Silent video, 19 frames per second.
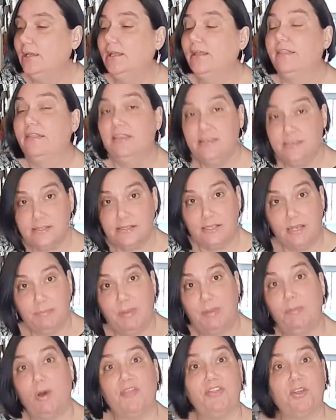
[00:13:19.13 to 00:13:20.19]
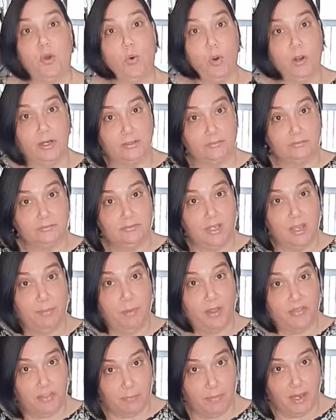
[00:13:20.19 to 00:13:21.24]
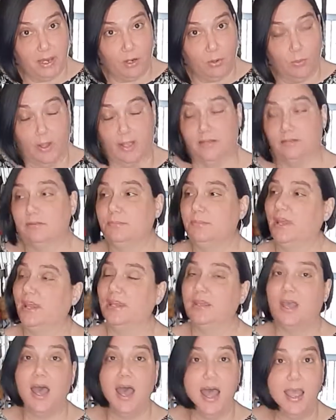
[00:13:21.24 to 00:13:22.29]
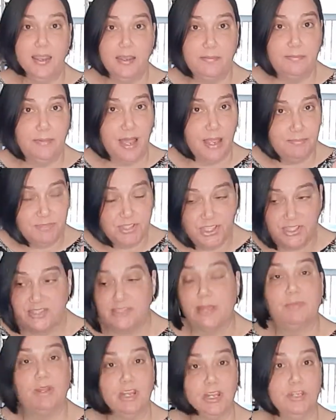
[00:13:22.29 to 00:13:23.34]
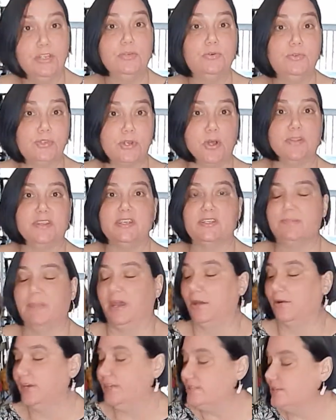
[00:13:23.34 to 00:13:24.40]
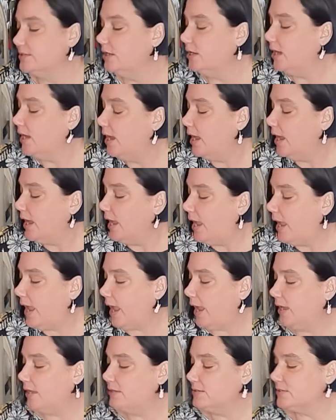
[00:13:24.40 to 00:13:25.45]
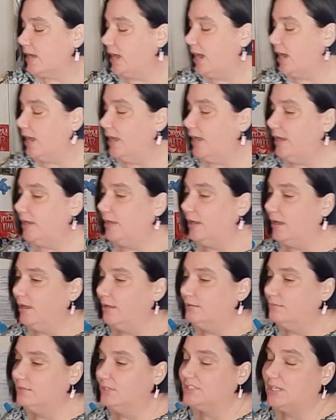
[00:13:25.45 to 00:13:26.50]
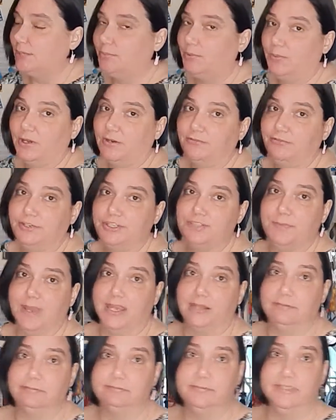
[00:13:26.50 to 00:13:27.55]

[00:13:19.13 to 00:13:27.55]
This time I bought the quart, I bought the bigger one. I'm like, I'm gonna use all these berries. And I got a Tupperware fridge mate.